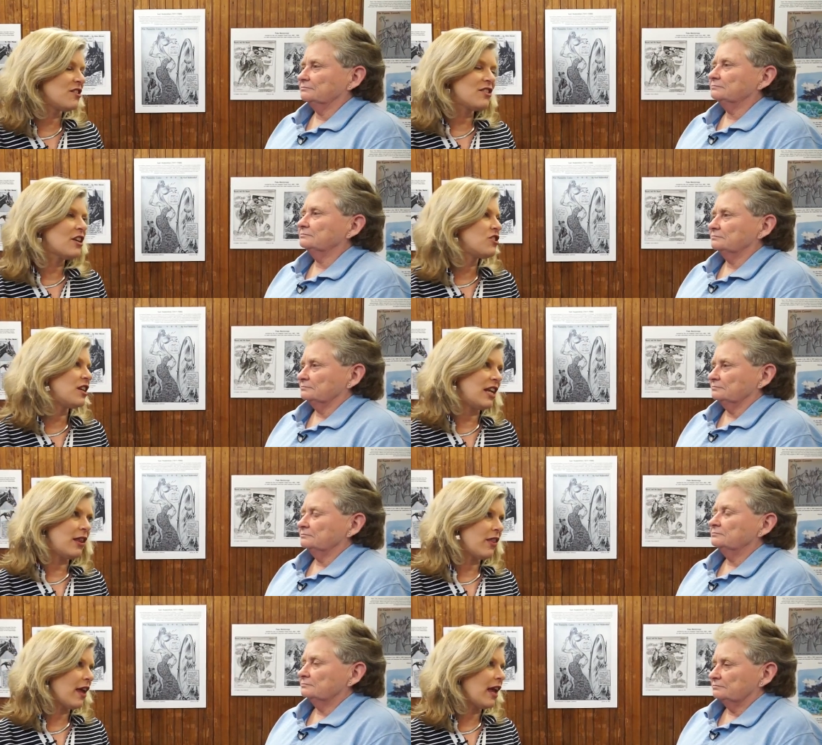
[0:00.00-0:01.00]
Speaker 1: a, such a
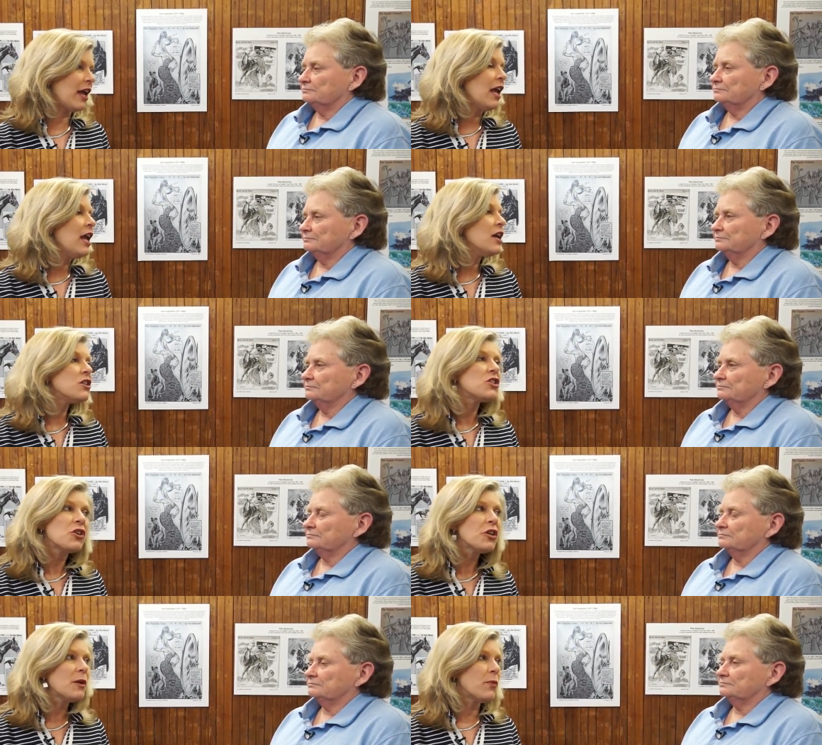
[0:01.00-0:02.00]
neat thing. Mm-hmm. It's
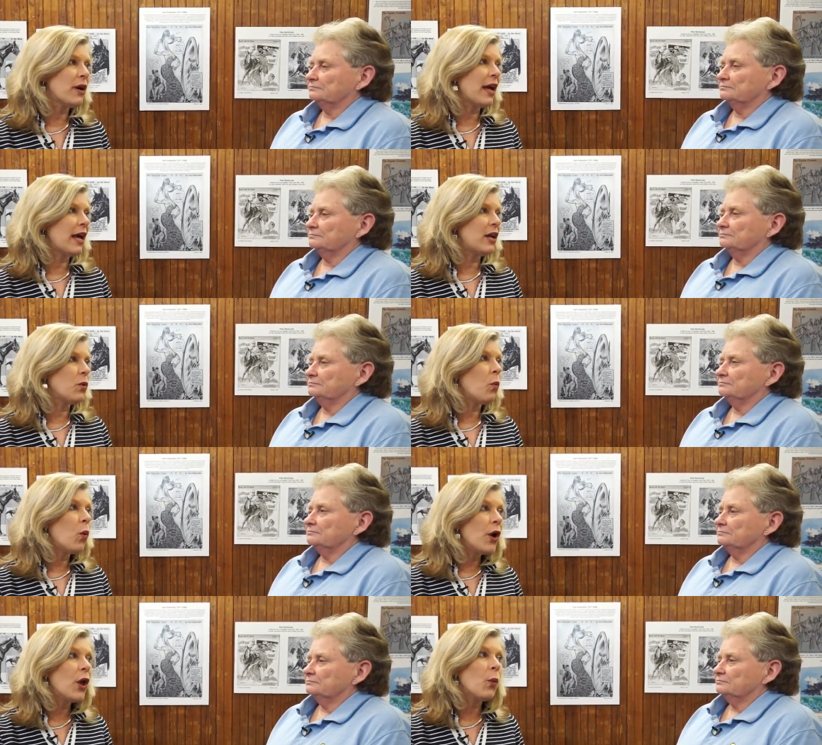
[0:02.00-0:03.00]
Thoroughbred
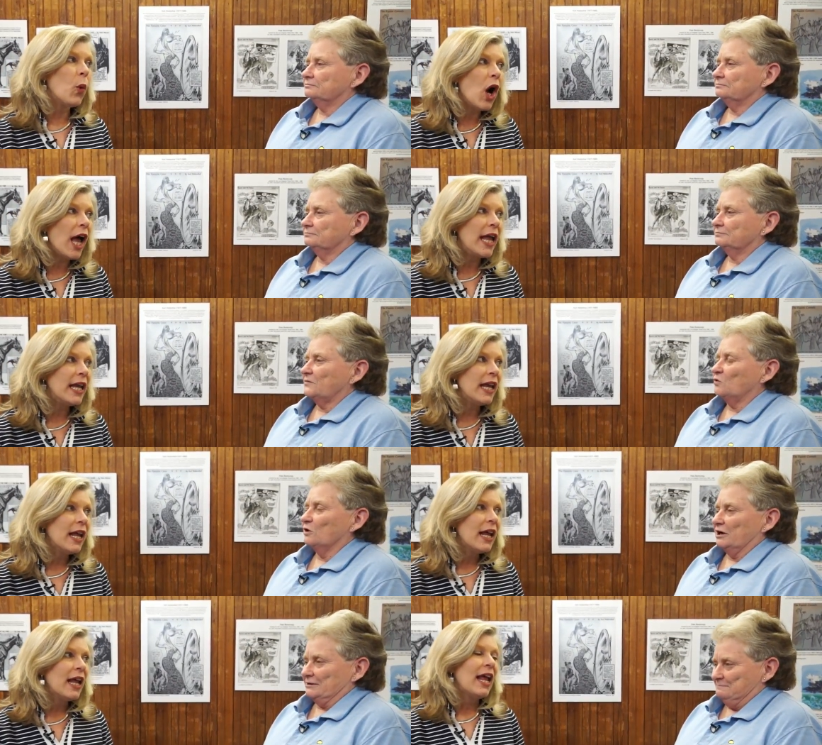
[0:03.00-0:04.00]
101.
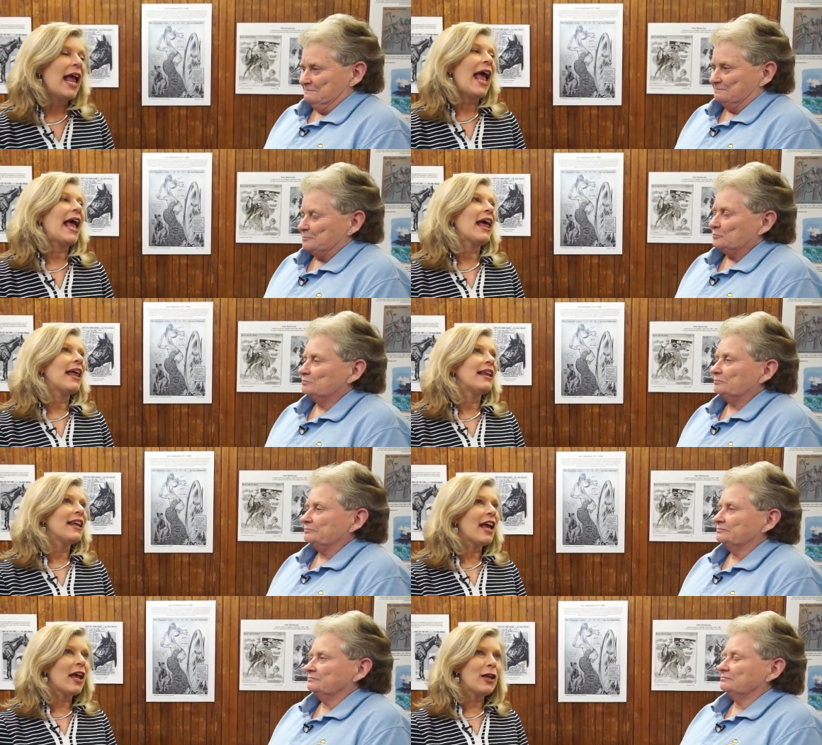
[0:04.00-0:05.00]
Right.
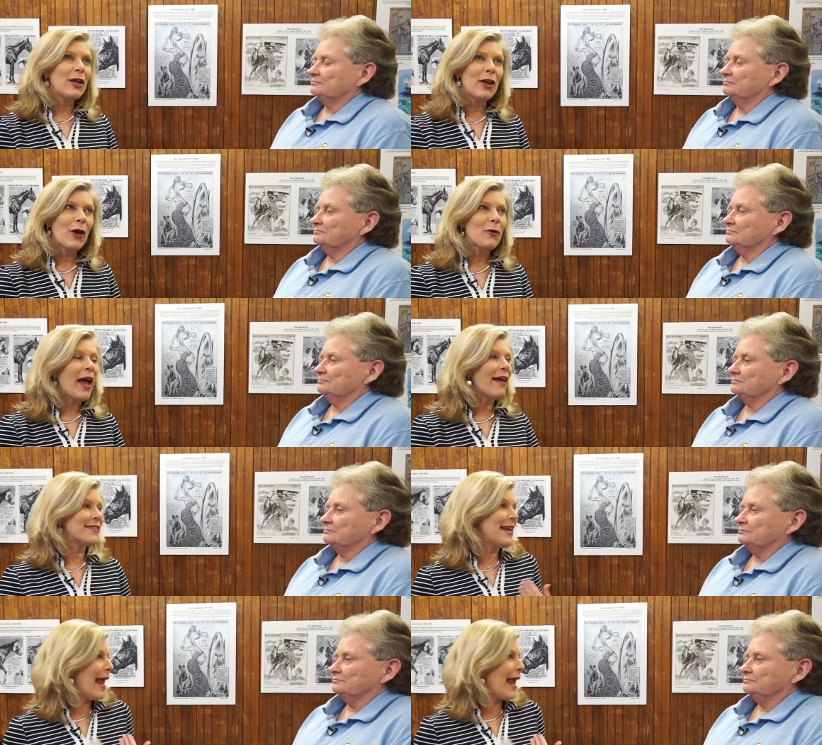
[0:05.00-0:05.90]
And, uh, you know, as an